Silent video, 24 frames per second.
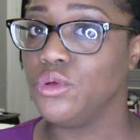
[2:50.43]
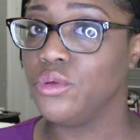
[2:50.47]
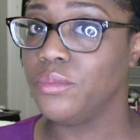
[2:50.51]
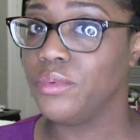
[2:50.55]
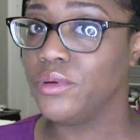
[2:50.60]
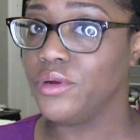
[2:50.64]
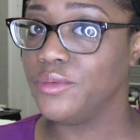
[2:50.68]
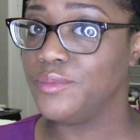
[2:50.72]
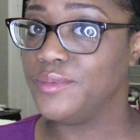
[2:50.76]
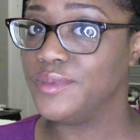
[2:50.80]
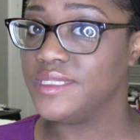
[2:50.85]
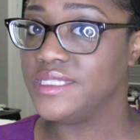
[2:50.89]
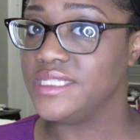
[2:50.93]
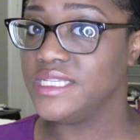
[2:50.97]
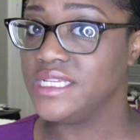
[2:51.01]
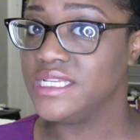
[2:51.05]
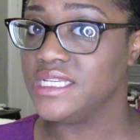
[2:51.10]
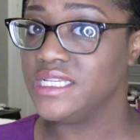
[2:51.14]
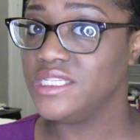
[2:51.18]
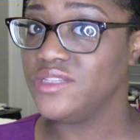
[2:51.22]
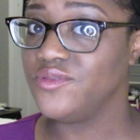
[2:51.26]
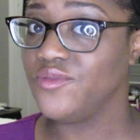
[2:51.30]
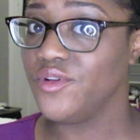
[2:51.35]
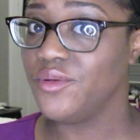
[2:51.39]

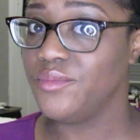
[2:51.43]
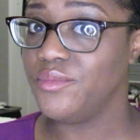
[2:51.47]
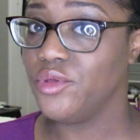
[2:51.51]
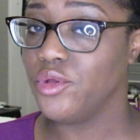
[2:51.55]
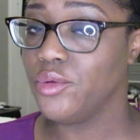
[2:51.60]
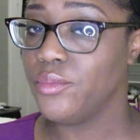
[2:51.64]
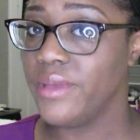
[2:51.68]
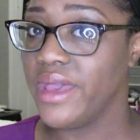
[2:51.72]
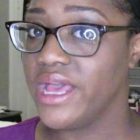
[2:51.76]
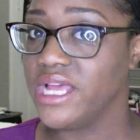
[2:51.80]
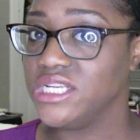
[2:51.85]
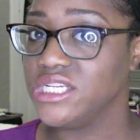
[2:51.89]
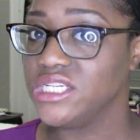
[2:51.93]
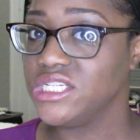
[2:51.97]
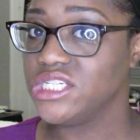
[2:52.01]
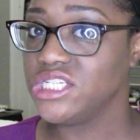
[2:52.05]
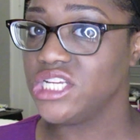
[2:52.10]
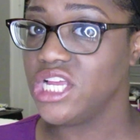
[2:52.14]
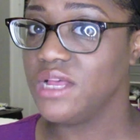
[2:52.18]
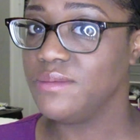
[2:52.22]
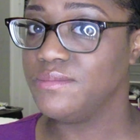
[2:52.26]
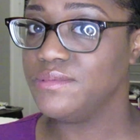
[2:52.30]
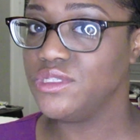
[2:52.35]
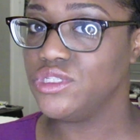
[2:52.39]
purposes from your magic
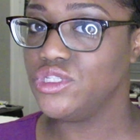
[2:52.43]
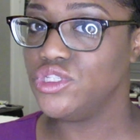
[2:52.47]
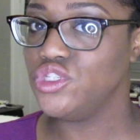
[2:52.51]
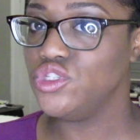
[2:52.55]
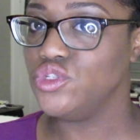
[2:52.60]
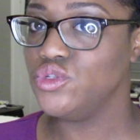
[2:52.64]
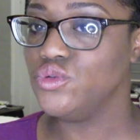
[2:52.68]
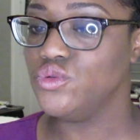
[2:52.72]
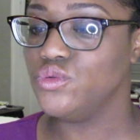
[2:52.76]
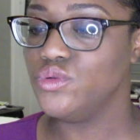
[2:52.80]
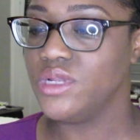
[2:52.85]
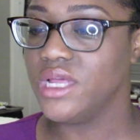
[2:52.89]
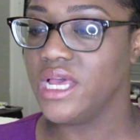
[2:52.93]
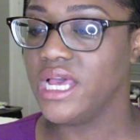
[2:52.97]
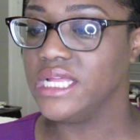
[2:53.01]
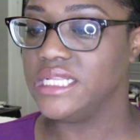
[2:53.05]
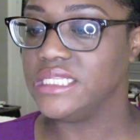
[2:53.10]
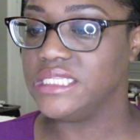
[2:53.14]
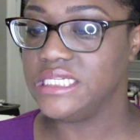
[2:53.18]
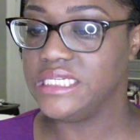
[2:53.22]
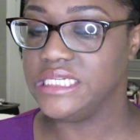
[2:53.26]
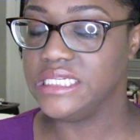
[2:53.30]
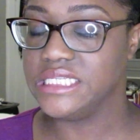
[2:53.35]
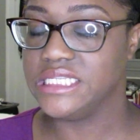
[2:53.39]
shop, do not
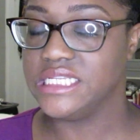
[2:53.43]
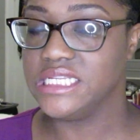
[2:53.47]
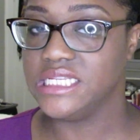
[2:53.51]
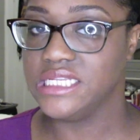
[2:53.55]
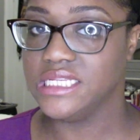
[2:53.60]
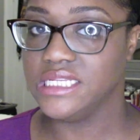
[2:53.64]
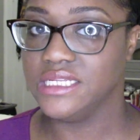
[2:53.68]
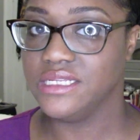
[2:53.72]
eat.